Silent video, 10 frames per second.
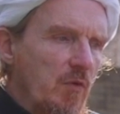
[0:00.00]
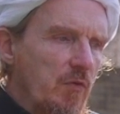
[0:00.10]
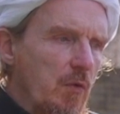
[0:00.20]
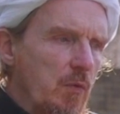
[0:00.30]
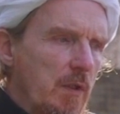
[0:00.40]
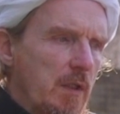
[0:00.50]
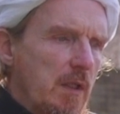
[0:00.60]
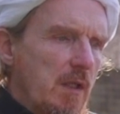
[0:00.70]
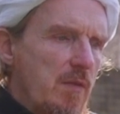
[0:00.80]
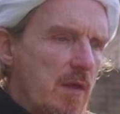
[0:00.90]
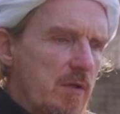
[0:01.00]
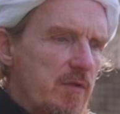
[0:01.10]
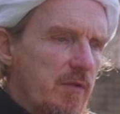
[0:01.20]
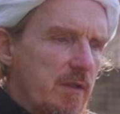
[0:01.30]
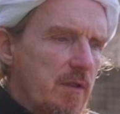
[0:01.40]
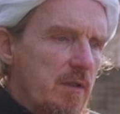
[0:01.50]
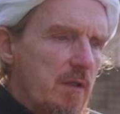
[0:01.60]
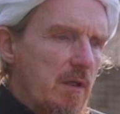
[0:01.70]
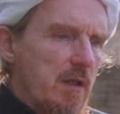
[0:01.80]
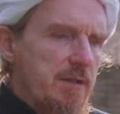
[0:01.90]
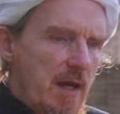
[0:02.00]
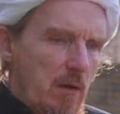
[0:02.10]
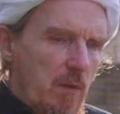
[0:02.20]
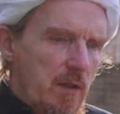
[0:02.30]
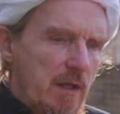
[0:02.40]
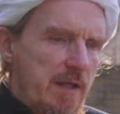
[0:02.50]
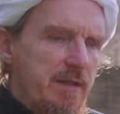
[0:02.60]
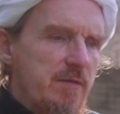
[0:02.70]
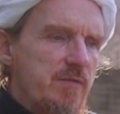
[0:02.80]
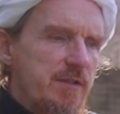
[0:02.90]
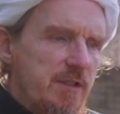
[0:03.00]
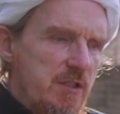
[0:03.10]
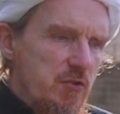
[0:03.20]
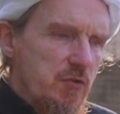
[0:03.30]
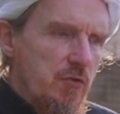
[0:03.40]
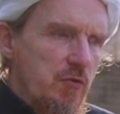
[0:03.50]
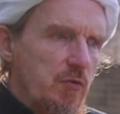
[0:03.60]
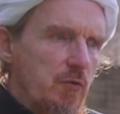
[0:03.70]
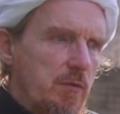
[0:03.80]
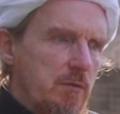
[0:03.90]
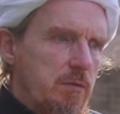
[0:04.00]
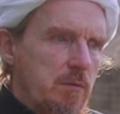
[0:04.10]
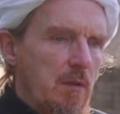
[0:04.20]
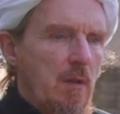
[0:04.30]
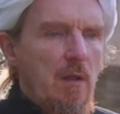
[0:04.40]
So there is a da'wah, an invitation to